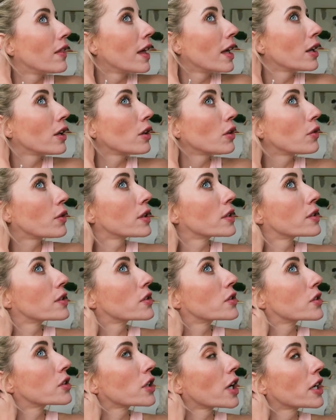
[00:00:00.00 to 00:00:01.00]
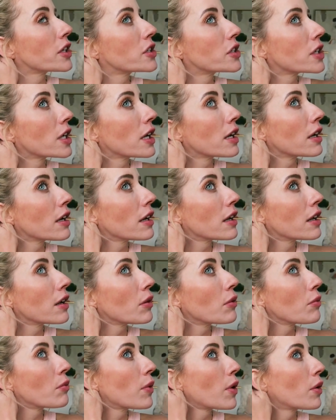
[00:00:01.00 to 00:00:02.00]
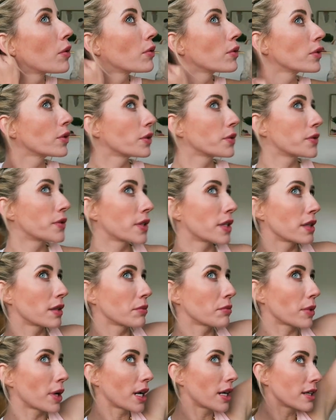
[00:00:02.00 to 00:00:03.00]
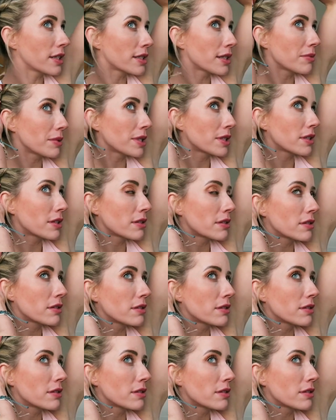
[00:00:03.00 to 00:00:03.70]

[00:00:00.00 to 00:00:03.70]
then you can stretch it and it won't loosen the braid. Does that make sense?